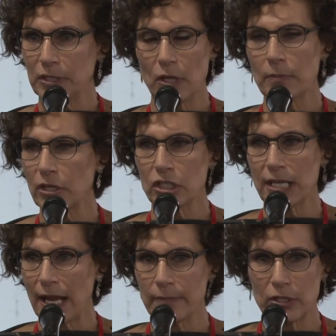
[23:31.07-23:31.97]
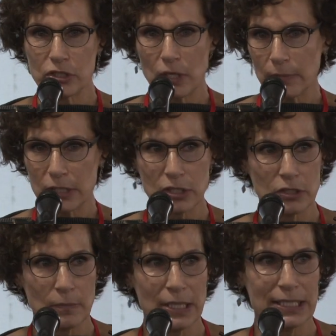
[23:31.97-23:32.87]
so much damage, so much,
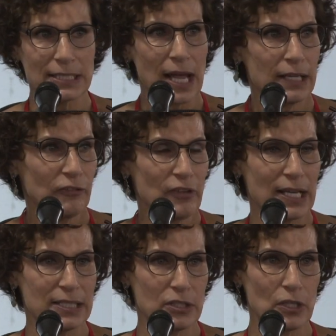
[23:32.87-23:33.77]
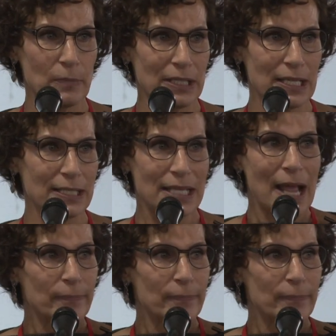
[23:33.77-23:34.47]
so many side effects, and so many things,